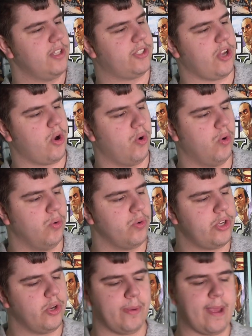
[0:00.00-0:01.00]
So
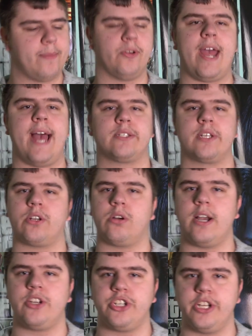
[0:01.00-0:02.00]
you'll be able to ask it
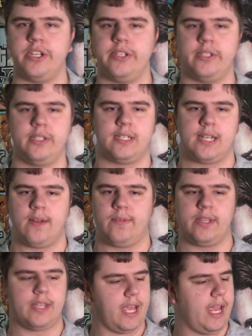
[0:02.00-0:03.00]
questions and
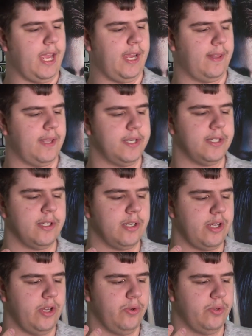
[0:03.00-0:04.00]
everything, and then
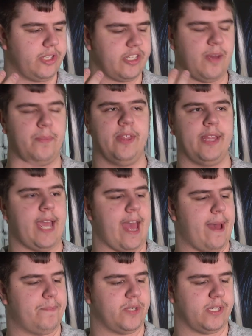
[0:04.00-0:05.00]
use some of the apps.